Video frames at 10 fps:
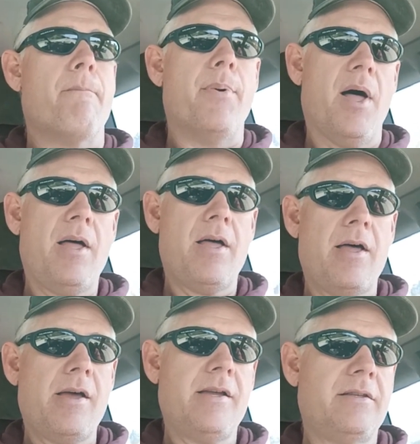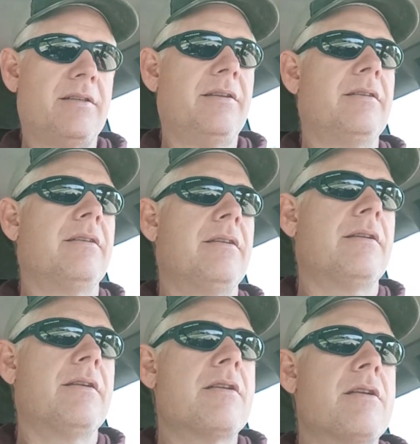But
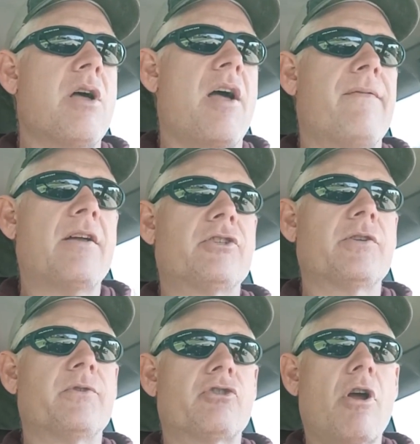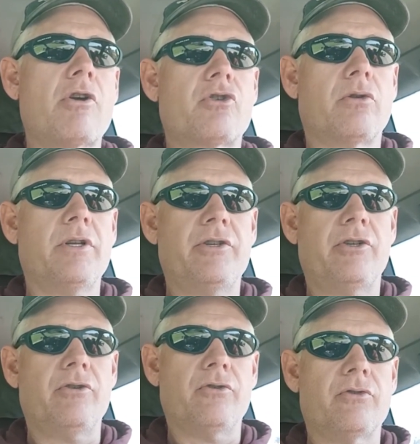I found some structural
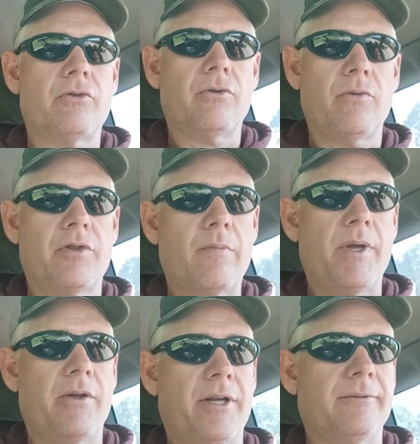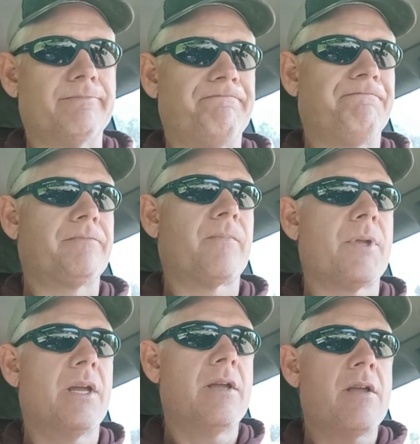issues with the building.
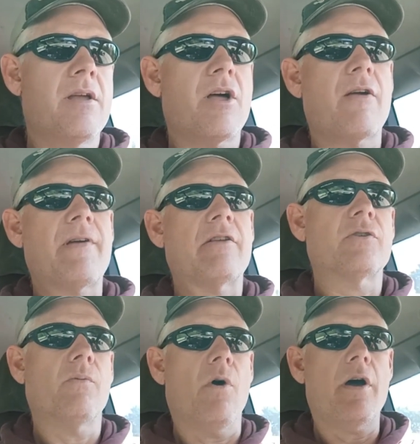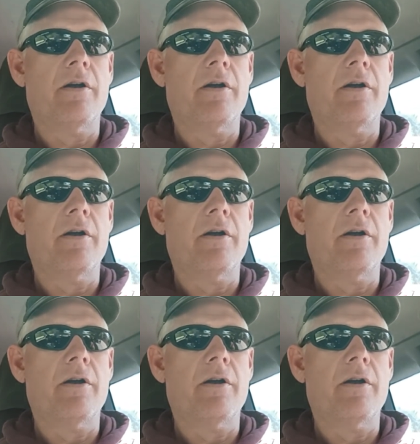I found some water